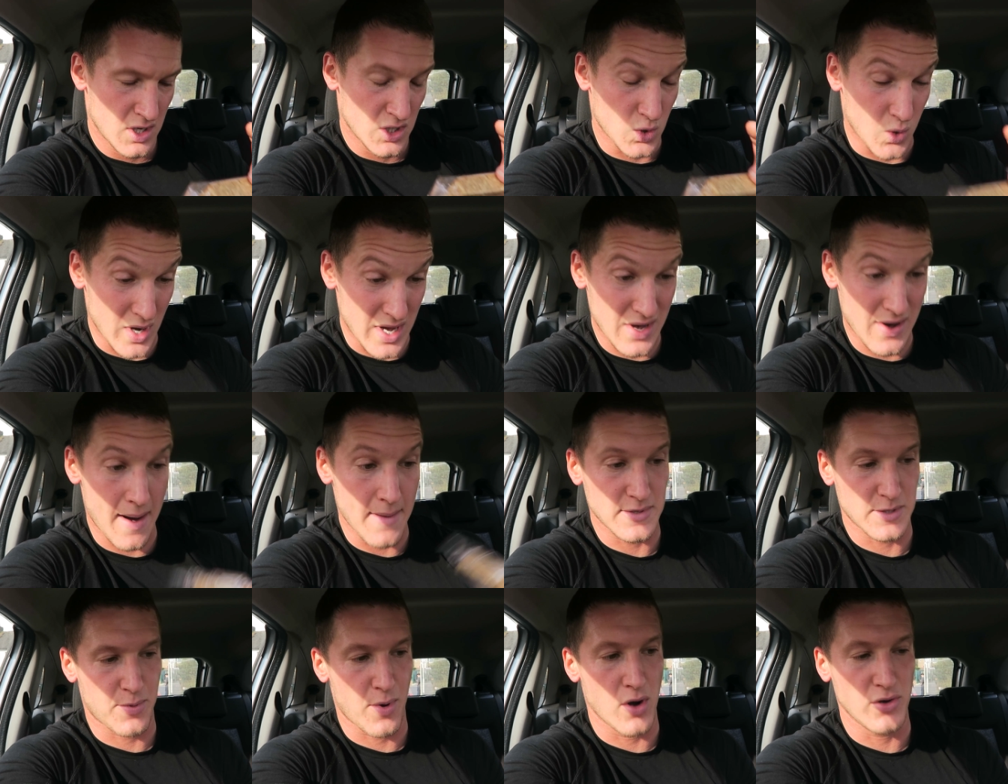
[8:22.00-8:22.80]
20
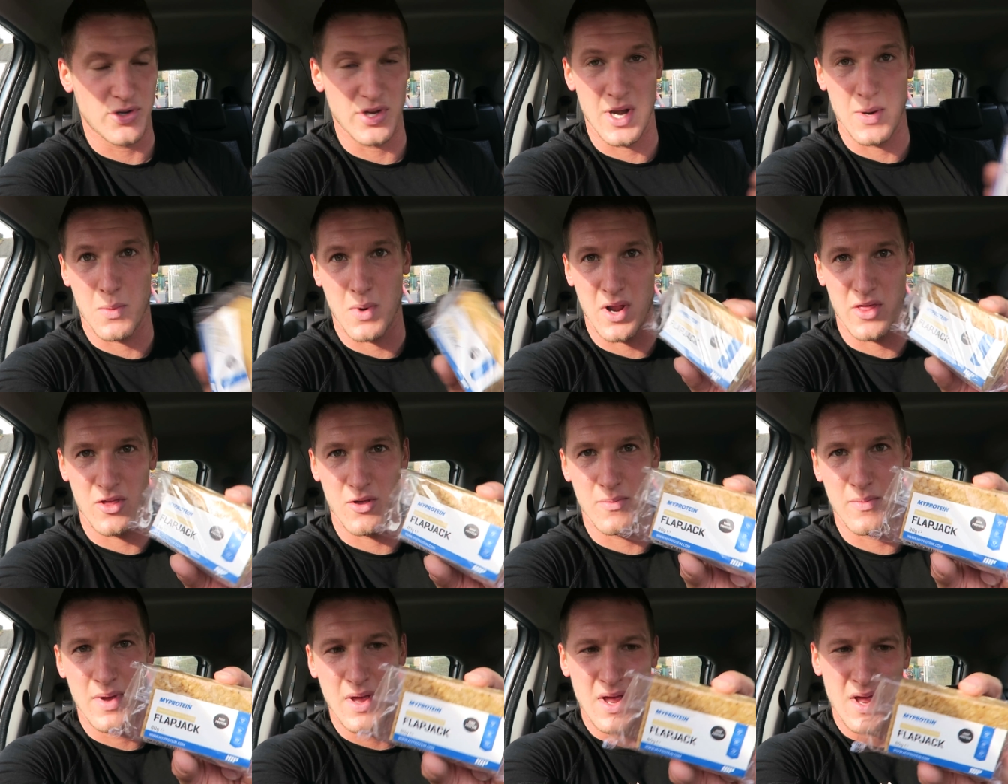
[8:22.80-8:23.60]
grams of protein in one of
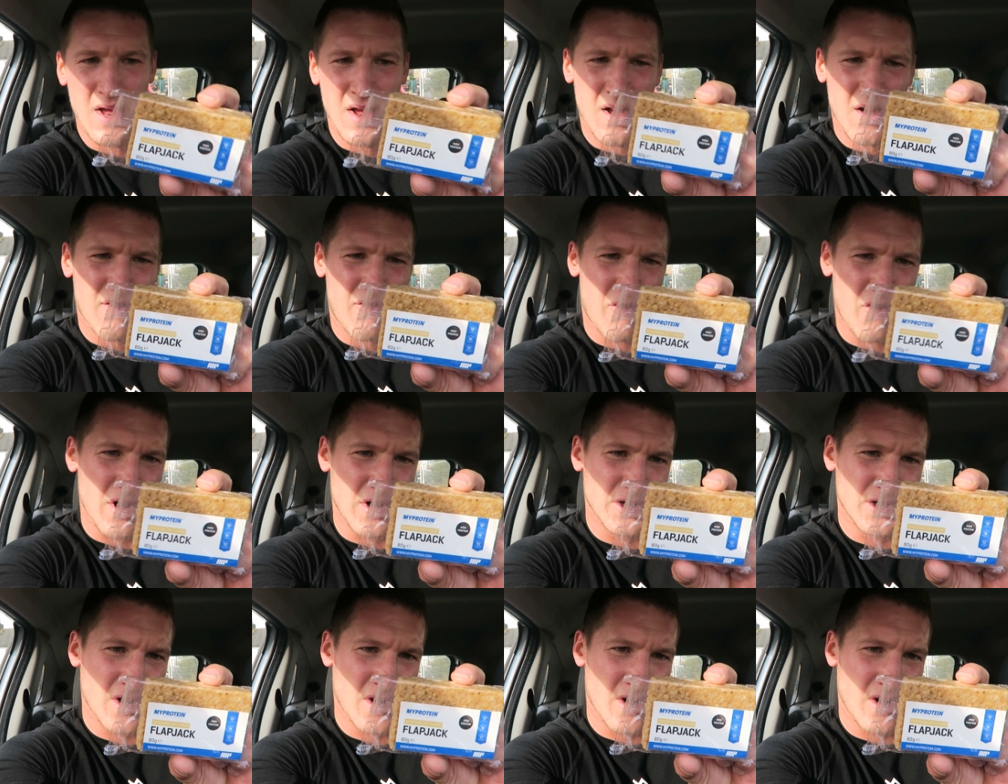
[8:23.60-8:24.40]
them,
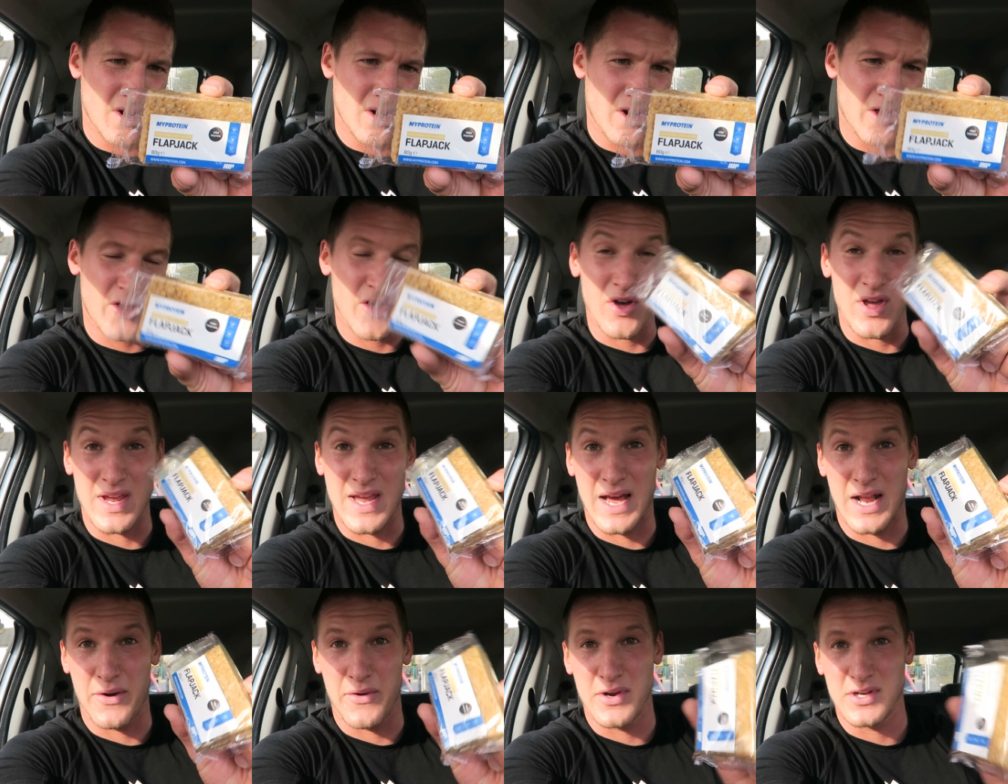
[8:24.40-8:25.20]
330
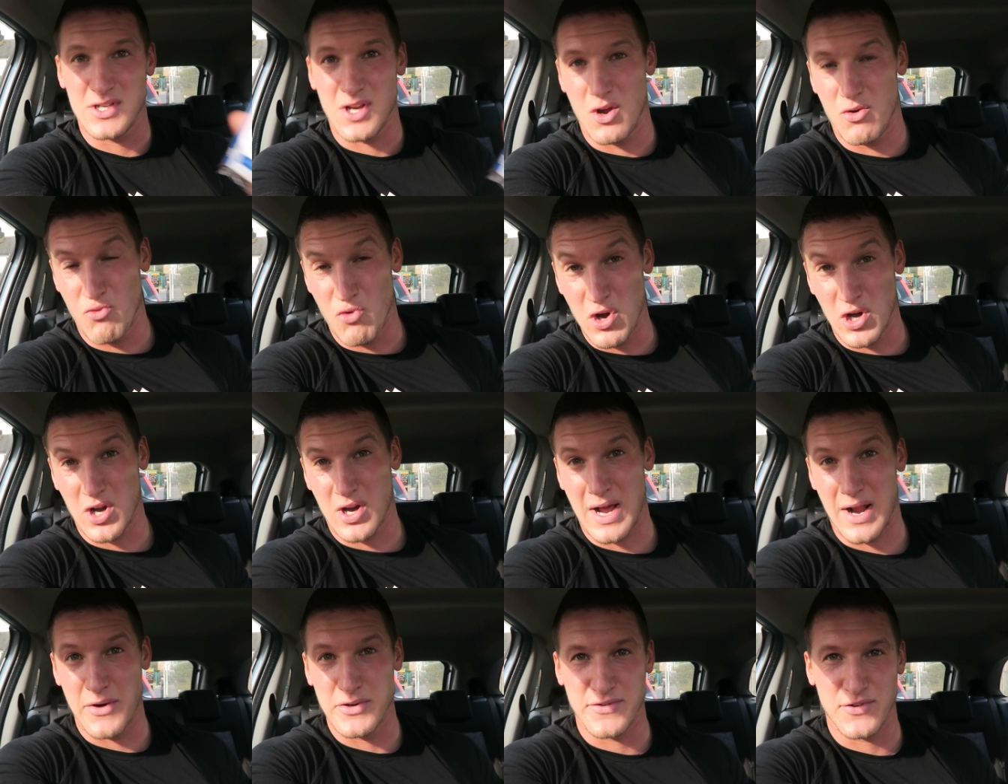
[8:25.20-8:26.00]
calories, so really
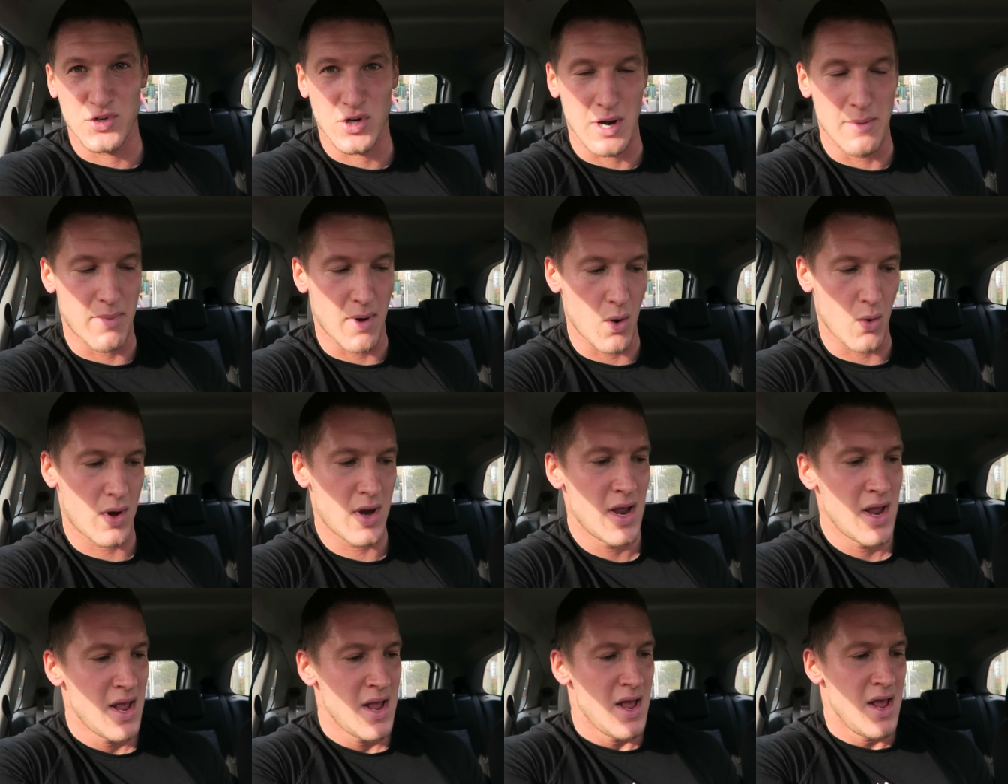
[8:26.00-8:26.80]
good calories if you're trying to bulk.